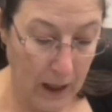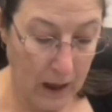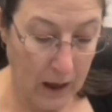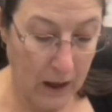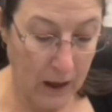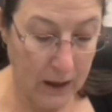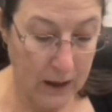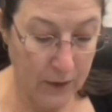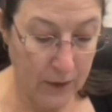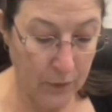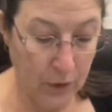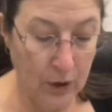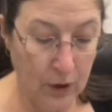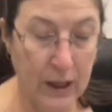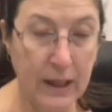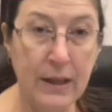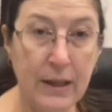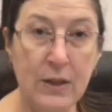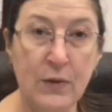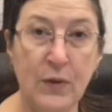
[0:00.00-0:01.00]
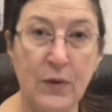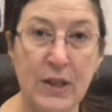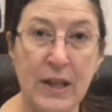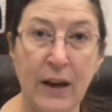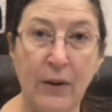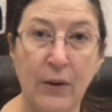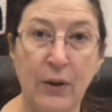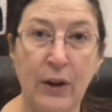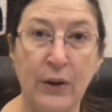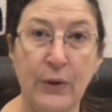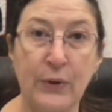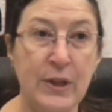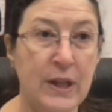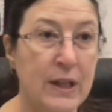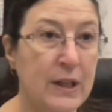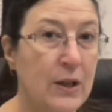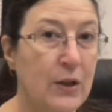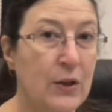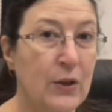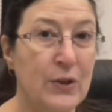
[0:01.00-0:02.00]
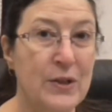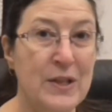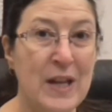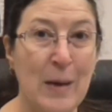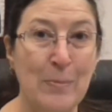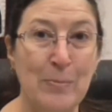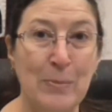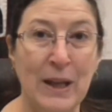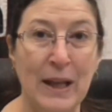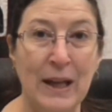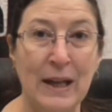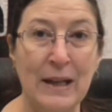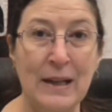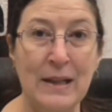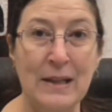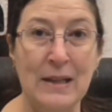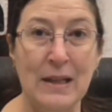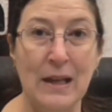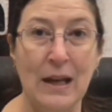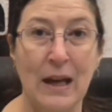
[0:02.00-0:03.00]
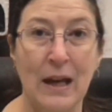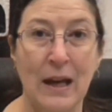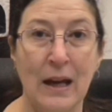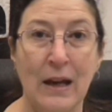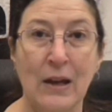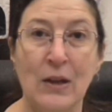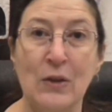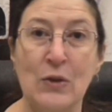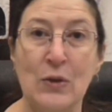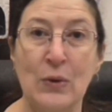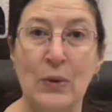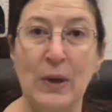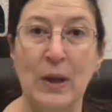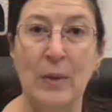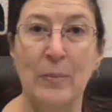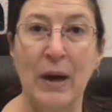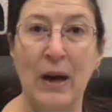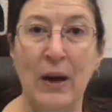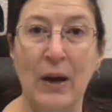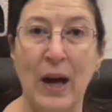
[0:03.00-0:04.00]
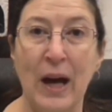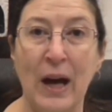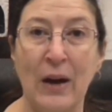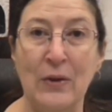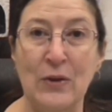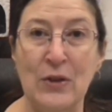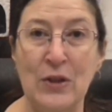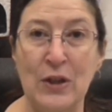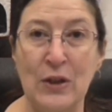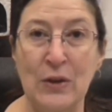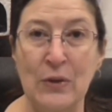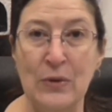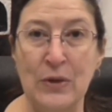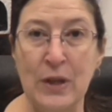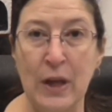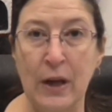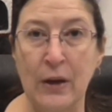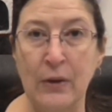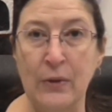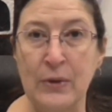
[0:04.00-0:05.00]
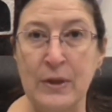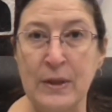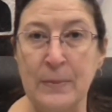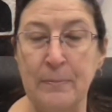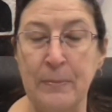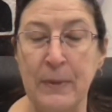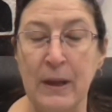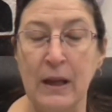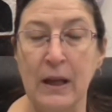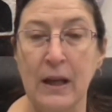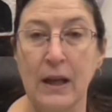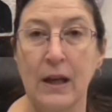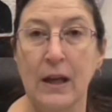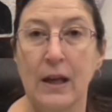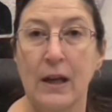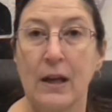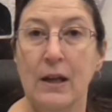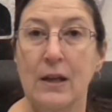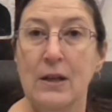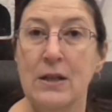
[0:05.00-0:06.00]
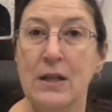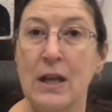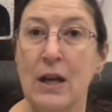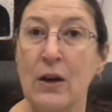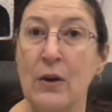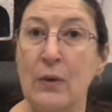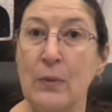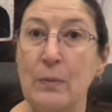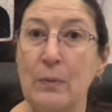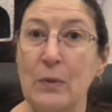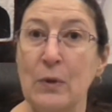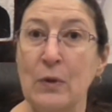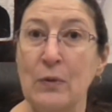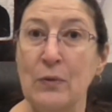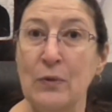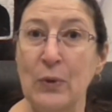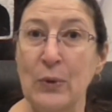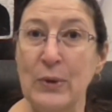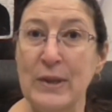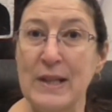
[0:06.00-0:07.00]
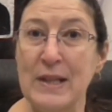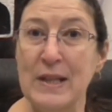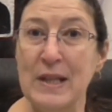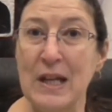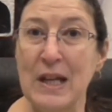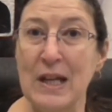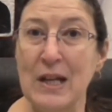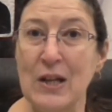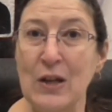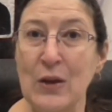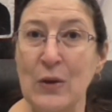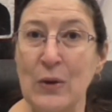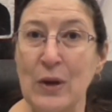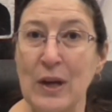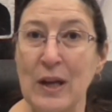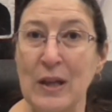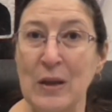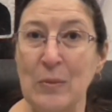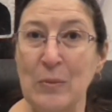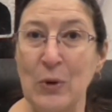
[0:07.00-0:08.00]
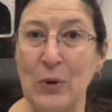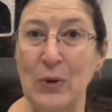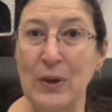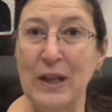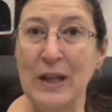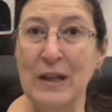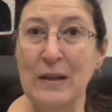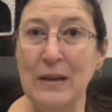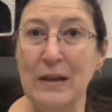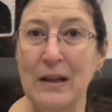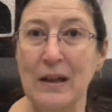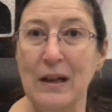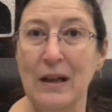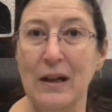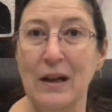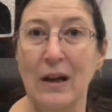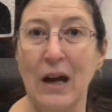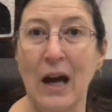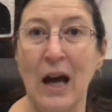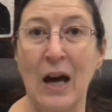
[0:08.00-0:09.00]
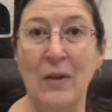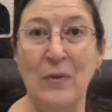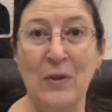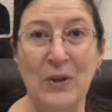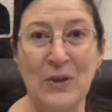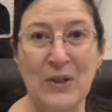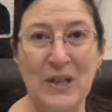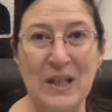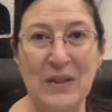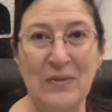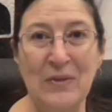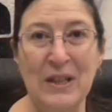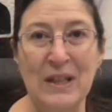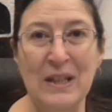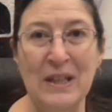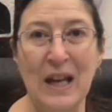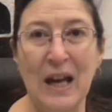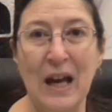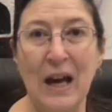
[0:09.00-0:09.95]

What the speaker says: I'll give you links for downloading your templates and talking about how to use those. So look forward to seeing you in the morning. Have a good evening.